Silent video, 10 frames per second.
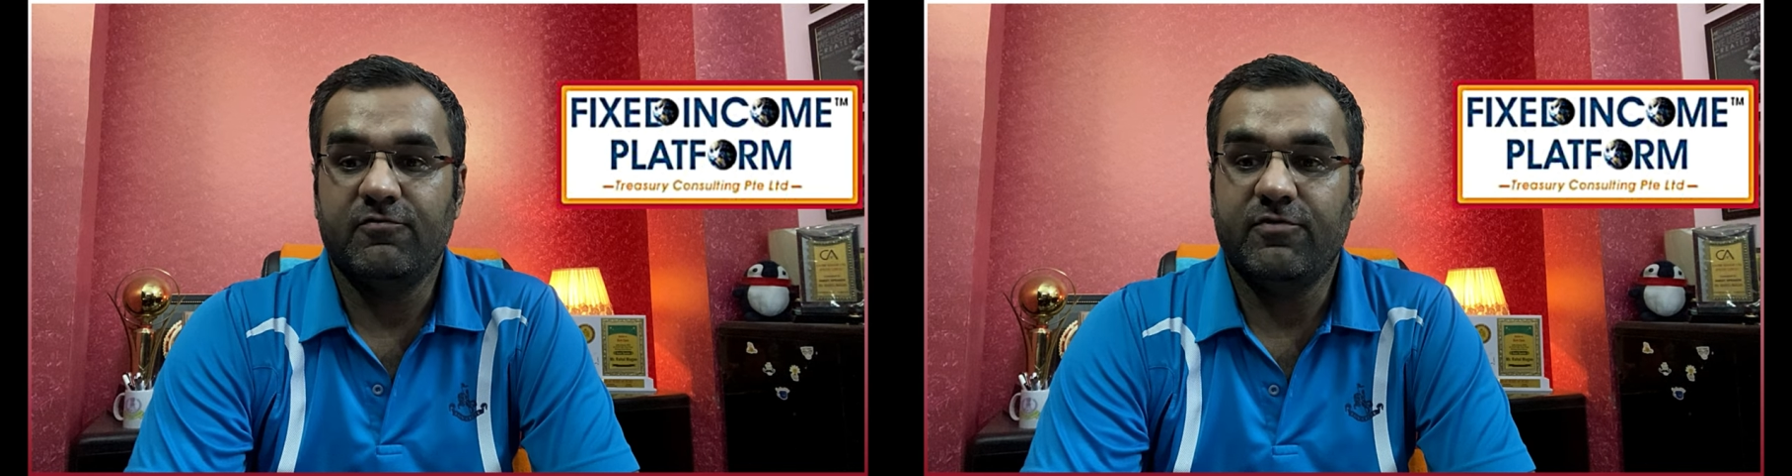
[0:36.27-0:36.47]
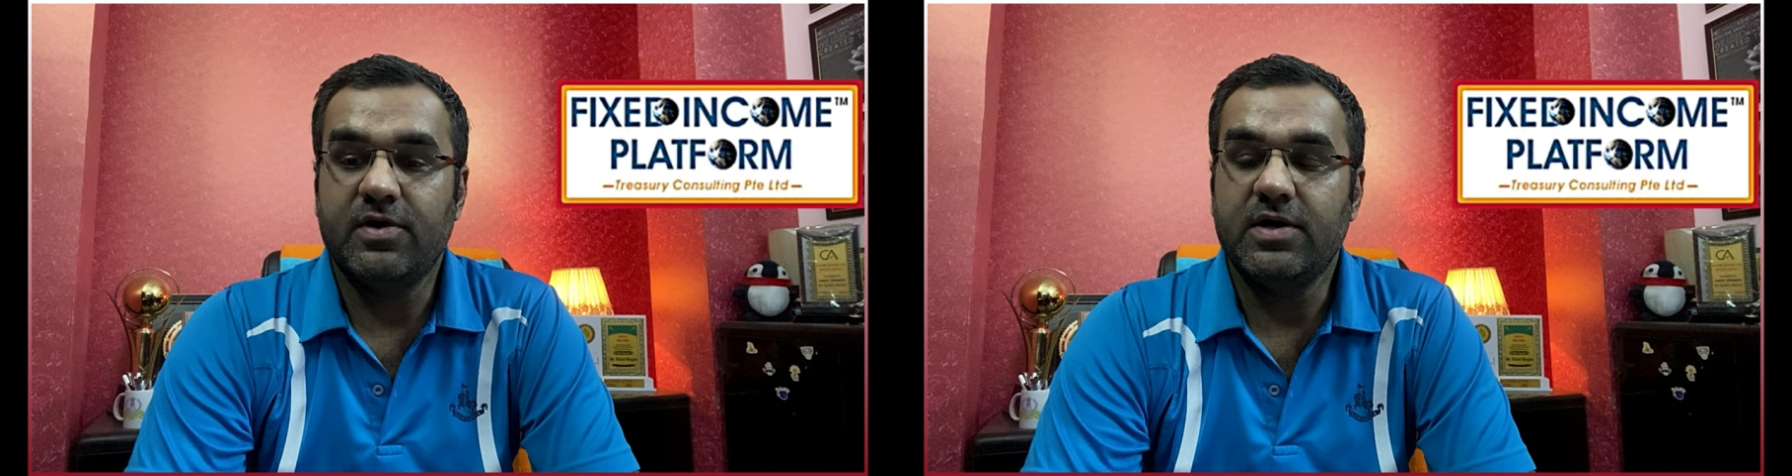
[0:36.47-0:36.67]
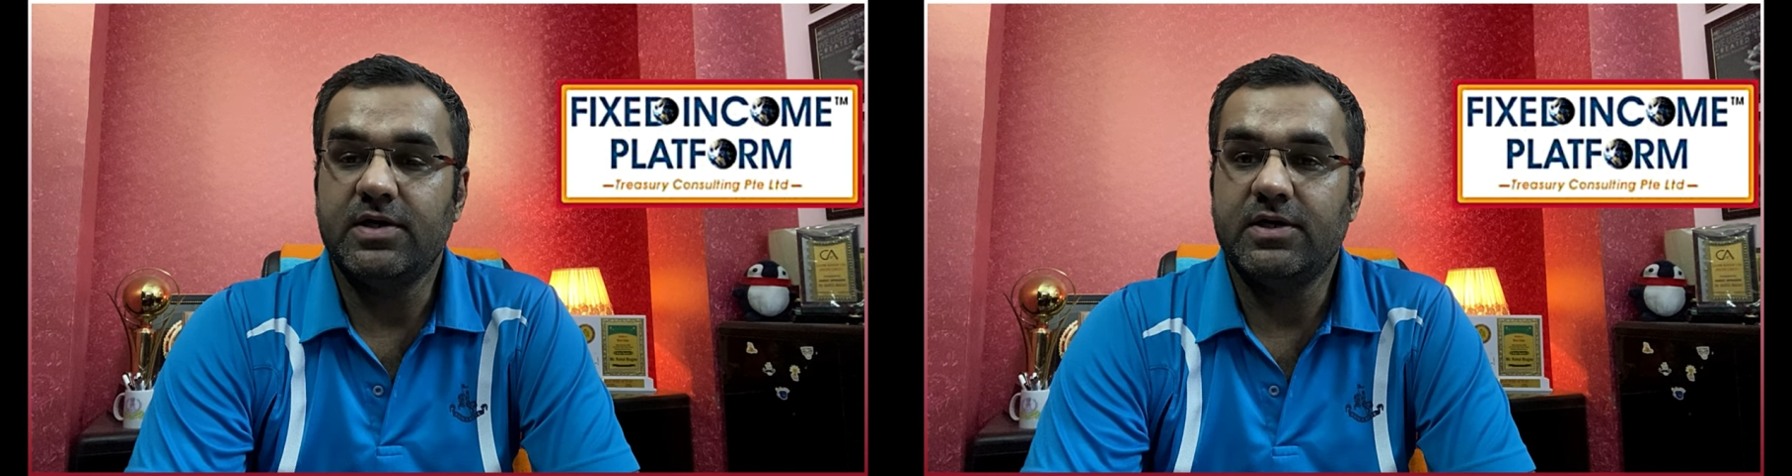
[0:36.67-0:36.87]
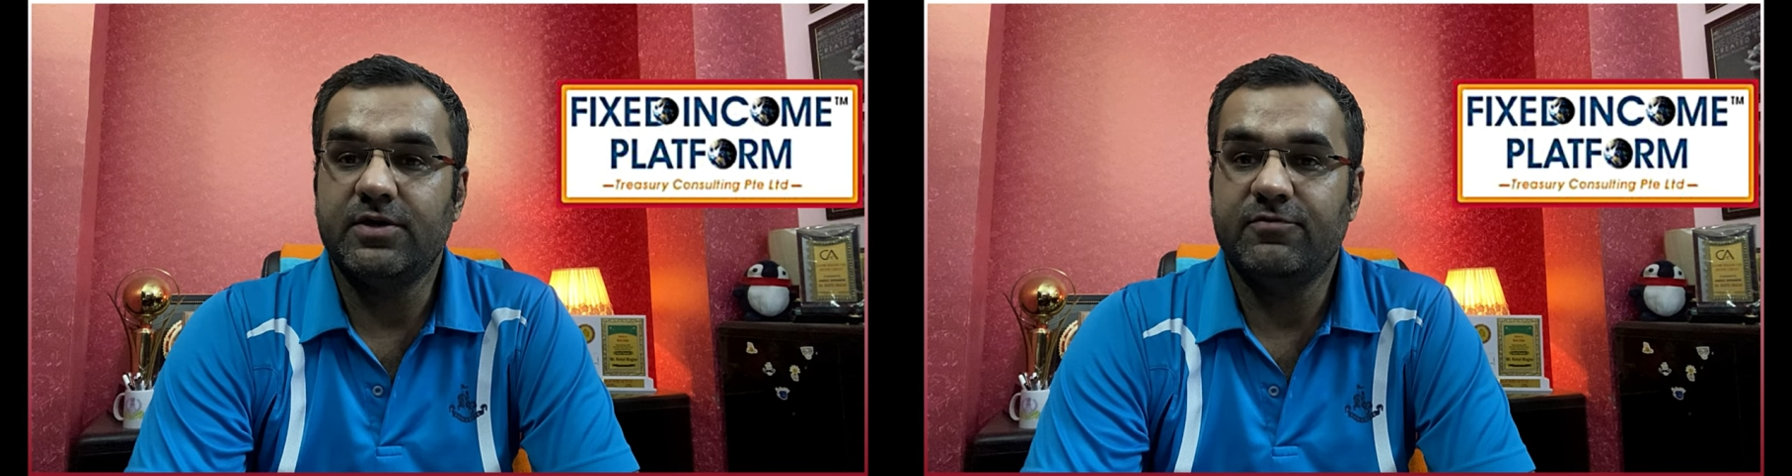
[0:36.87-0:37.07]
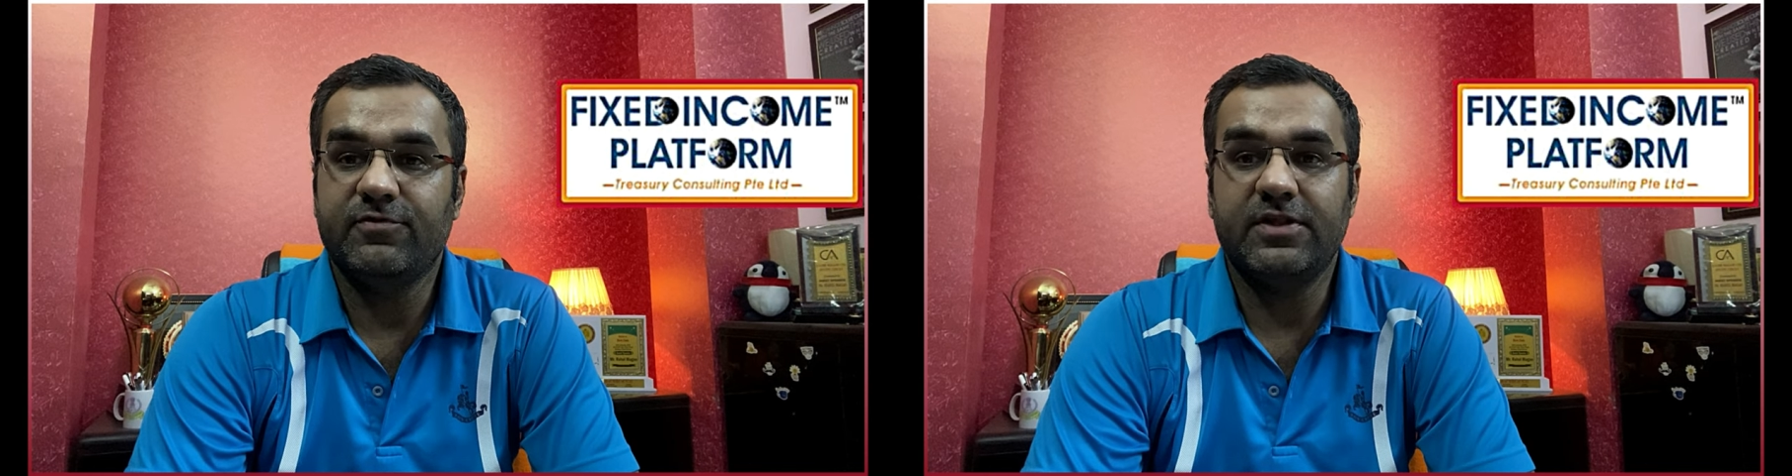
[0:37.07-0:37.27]
Worked
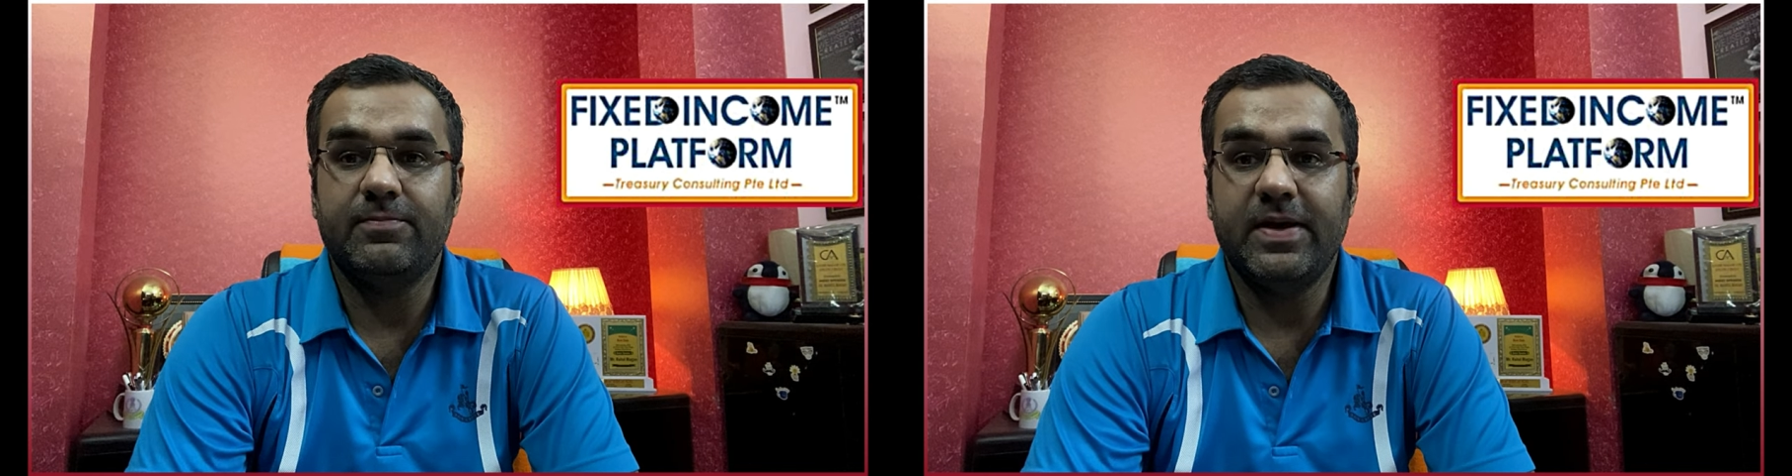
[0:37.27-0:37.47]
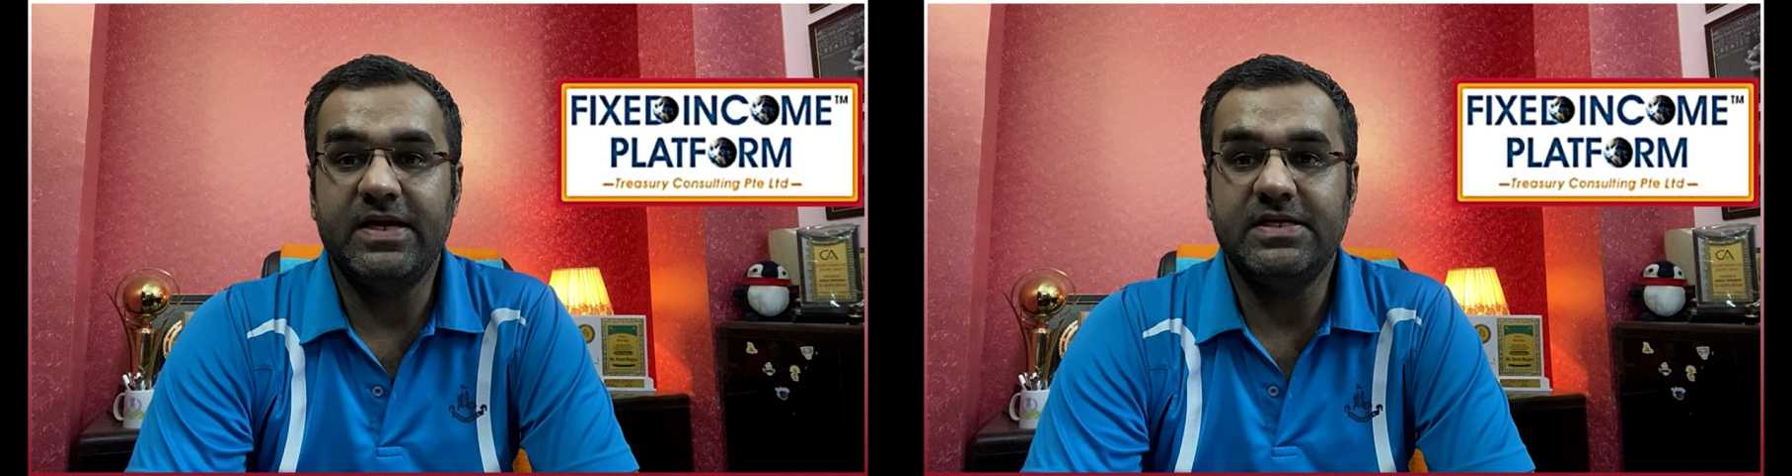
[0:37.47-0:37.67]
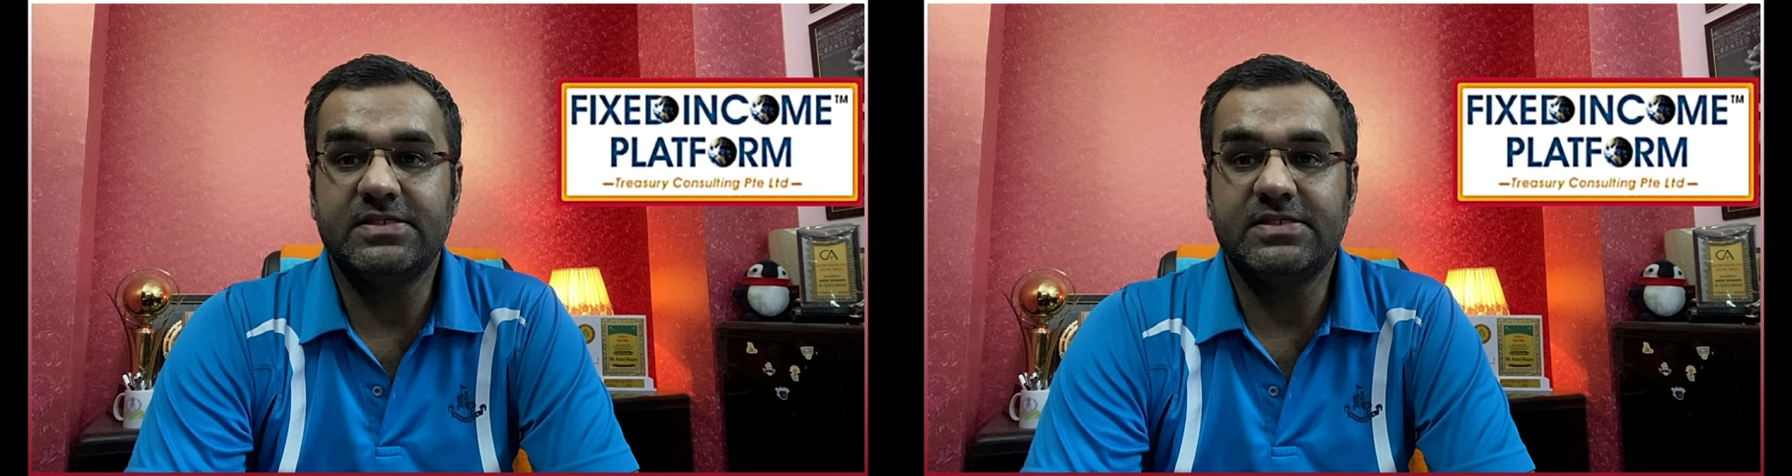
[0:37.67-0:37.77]
with many